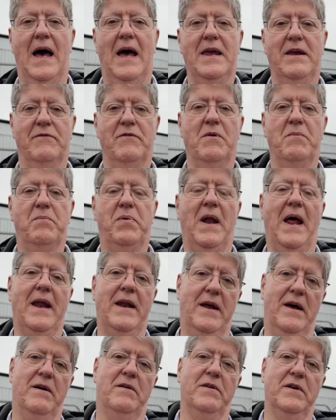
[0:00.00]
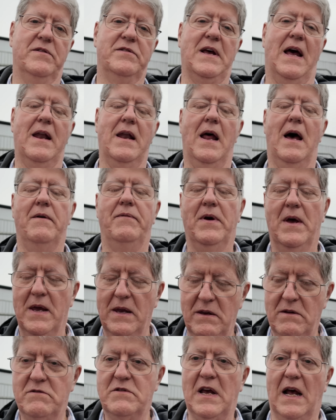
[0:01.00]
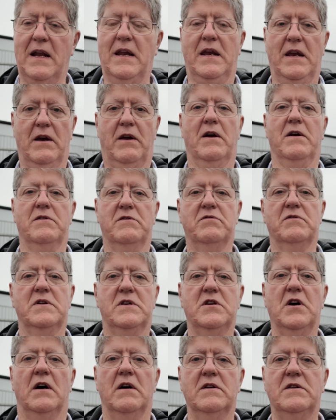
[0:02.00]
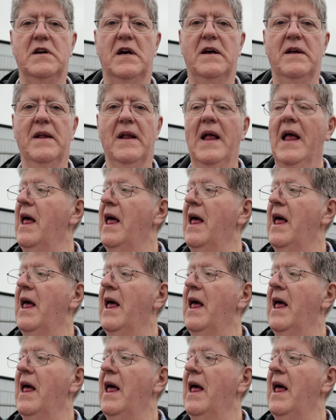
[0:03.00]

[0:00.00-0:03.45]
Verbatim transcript: your route planner or your sat-nav, you tell it you're going to a charger,